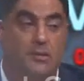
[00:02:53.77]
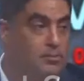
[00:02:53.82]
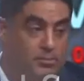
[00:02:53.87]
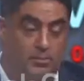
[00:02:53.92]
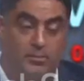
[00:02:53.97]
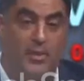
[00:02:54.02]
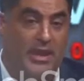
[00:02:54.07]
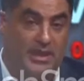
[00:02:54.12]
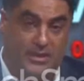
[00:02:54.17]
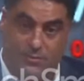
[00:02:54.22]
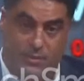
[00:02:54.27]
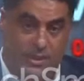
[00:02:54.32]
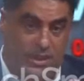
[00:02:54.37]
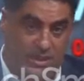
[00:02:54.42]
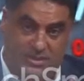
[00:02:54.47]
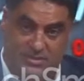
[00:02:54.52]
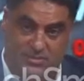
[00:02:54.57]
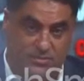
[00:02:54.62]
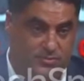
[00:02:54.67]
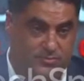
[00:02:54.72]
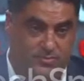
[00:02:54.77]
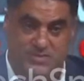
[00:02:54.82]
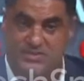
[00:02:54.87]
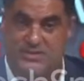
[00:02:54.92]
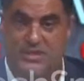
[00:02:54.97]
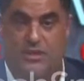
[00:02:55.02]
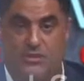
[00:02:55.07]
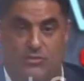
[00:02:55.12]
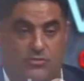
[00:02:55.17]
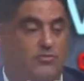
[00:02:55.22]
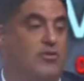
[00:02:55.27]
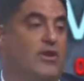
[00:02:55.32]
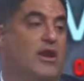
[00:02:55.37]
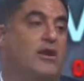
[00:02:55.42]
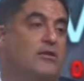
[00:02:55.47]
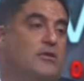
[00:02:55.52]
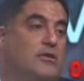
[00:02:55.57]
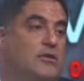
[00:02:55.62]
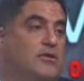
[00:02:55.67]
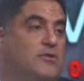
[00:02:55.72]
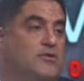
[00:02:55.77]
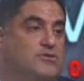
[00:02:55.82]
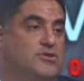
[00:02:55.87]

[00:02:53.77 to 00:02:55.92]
And by the way, as we've been saying throughout,